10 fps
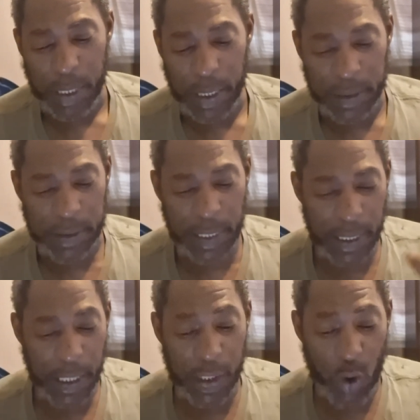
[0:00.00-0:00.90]
and
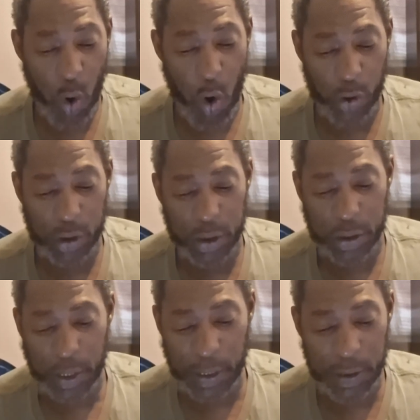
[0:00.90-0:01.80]
set in order the
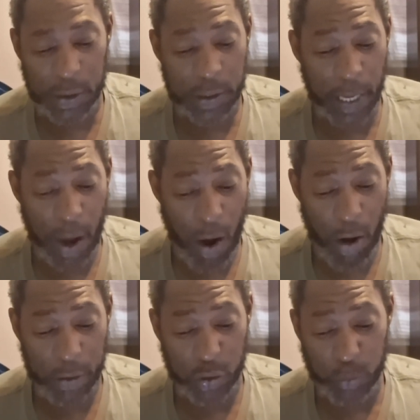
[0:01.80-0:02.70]
things that
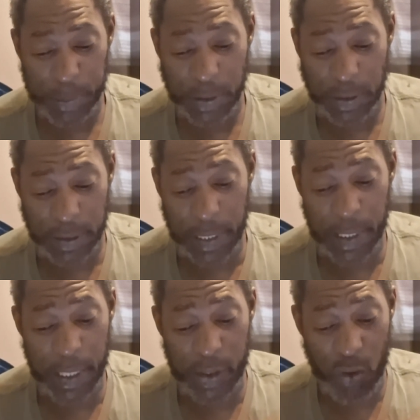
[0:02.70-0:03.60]
are to be
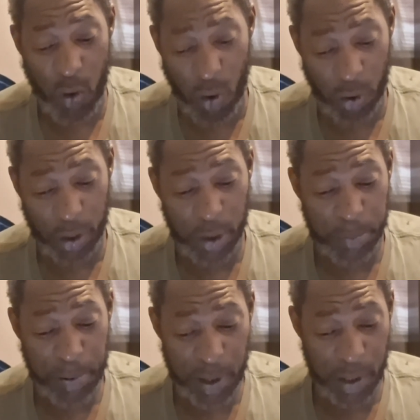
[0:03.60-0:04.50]
set in order
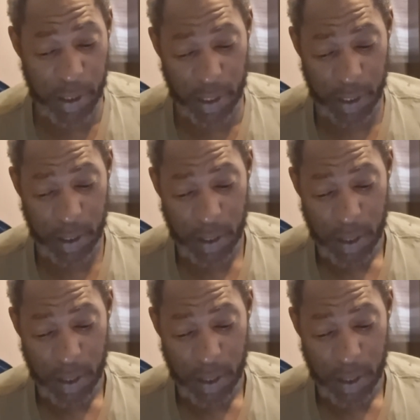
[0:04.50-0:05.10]
upon it.